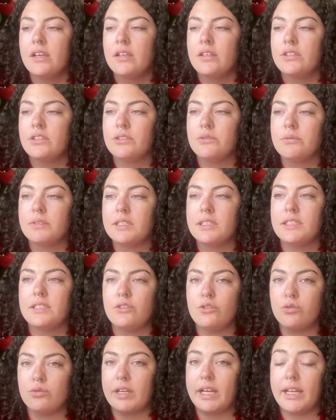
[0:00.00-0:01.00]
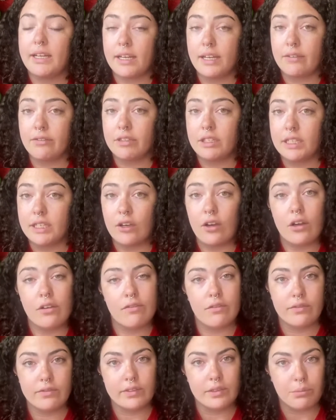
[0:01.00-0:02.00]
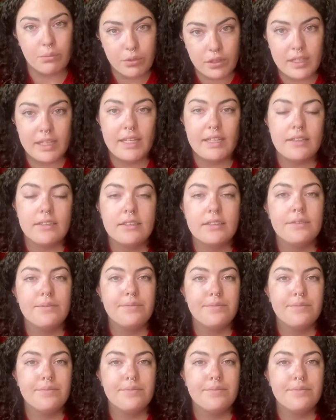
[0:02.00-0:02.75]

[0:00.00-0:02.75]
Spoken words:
to really drain everything off of the plant.